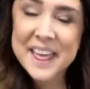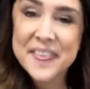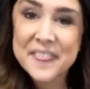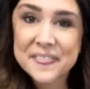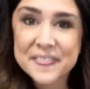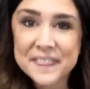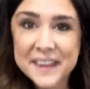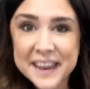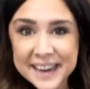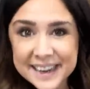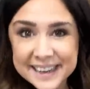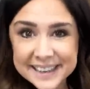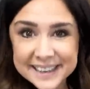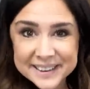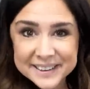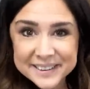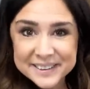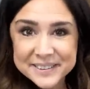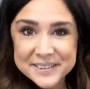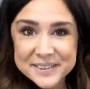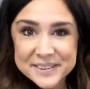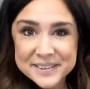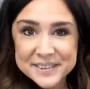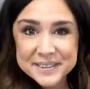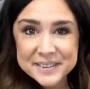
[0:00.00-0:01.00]
thank
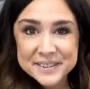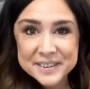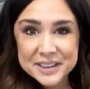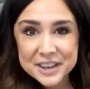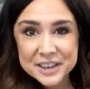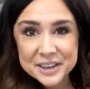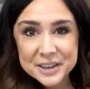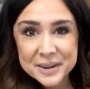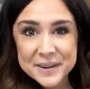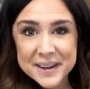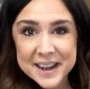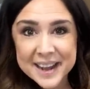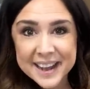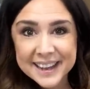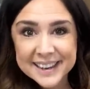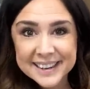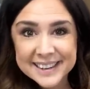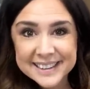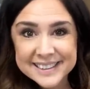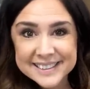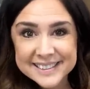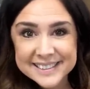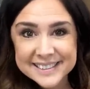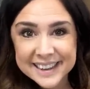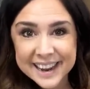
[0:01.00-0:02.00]
you,
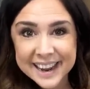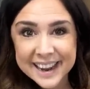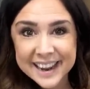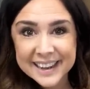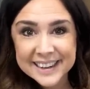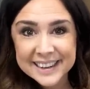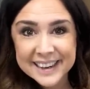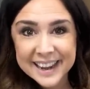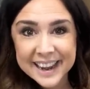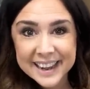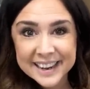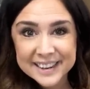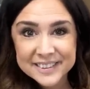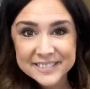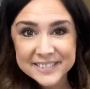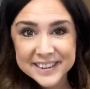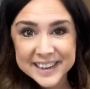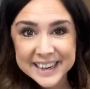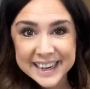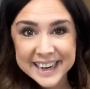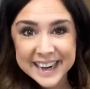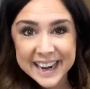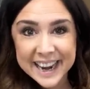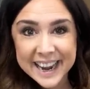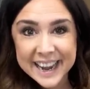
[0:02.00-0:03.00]
Johannes and
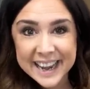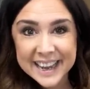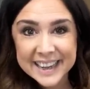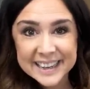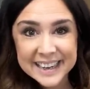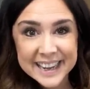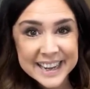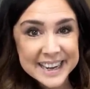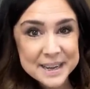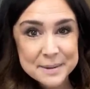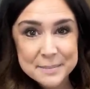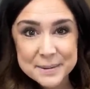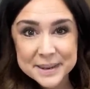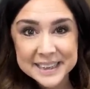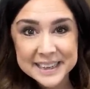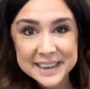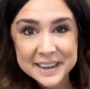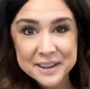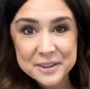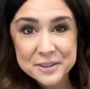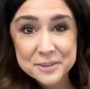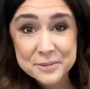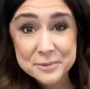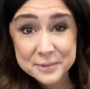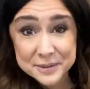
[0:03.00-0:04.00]
Henry and anybody
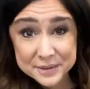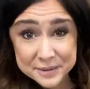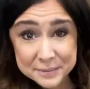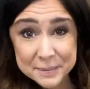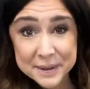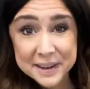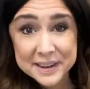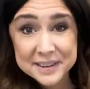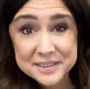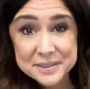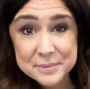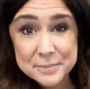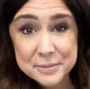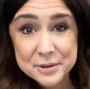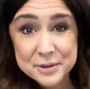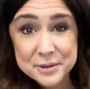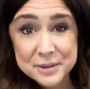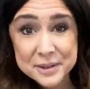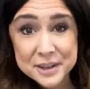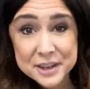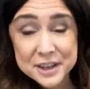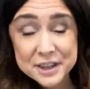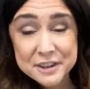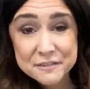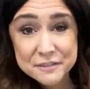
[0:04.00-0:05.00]
else responsible
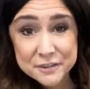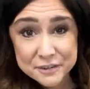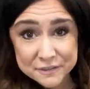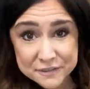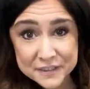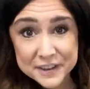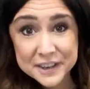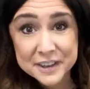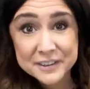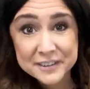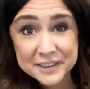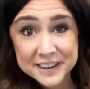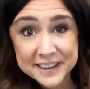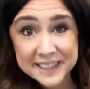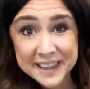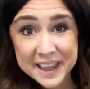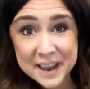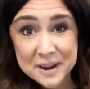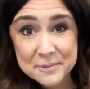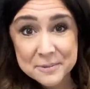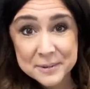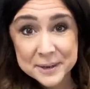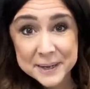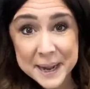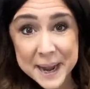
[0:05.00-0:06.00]
for figuring
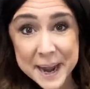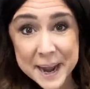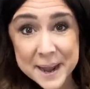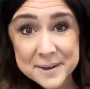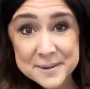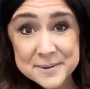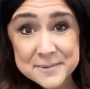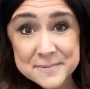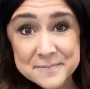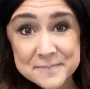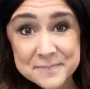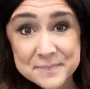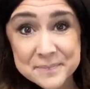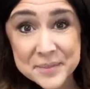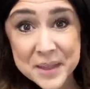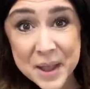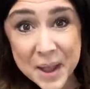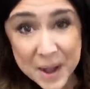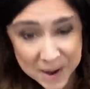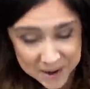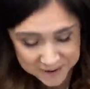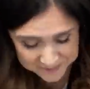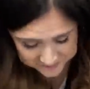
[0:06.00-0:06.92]
that one out. All